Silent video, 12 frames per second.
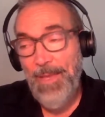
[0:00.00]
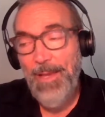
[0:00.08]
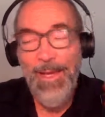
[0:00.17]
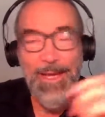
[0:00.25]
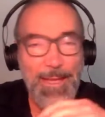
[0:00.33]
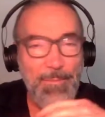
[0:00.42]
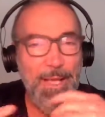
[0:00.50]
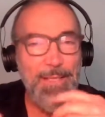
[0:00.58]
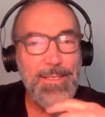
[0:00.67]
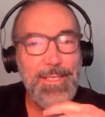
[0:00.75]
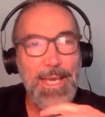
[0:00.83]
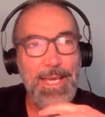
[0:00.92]
And I'm not
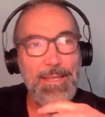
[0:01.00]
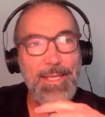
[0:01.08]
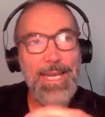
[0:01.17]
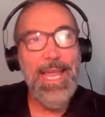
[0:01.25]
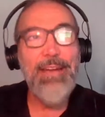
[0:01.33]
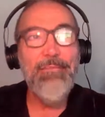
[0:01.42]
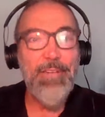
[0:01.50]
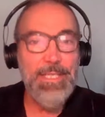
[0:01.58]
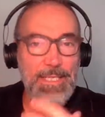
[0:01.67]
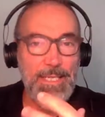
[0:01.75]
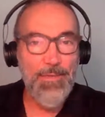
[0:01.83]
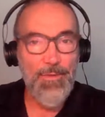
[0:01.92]
saying that every
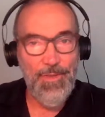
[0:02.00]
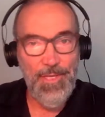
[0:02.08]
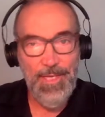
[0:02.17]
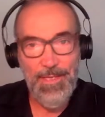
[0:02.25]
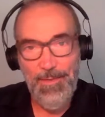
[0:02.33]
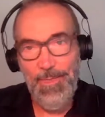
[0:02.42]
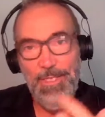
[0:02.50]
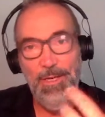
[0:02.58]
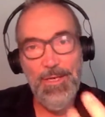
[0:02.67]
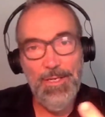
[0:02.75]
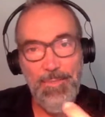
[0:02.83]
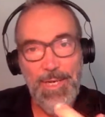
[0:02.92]
single thing that we
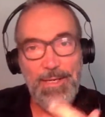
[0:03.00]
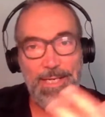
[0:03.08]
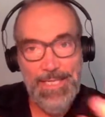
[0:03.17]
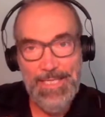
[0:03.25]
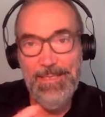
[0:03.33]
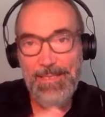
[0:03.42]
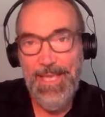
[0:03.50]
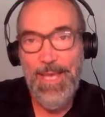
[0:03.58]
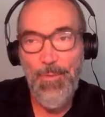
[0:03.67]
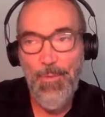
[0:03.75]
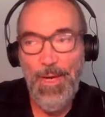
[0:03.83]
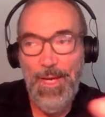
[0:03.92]
talk about is
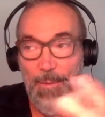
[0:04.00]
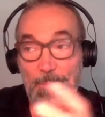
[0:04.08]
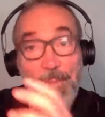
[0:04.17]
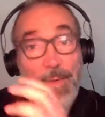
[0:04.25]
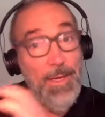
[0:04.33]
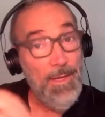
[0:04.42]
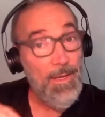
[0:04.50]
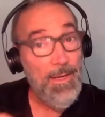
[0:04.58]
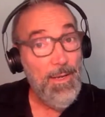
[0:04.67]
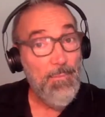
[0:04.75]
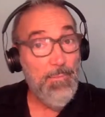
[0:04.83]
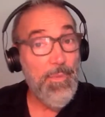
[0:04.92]
that way,
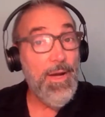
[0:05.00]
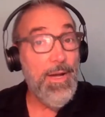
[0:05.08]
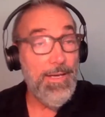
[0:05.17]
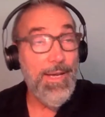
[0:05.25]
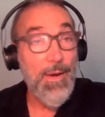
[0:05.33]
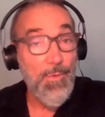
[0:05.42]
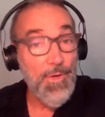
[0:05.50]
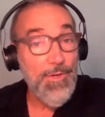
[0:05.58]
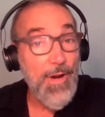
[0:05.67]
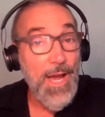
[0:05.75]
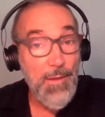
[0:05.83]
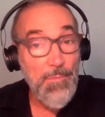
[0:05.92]
but I
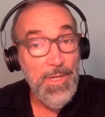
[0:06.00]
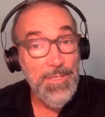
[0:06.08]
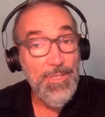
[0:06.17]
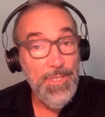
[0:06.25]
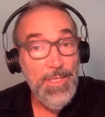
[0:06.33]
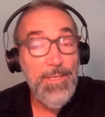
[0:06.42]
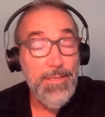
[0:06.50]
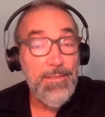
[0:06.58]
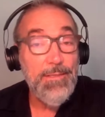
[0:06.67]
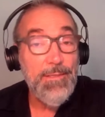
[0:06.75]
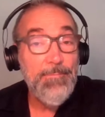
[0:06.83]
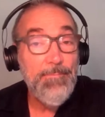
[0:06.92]
wonder how much
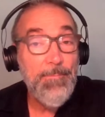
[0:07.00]
is.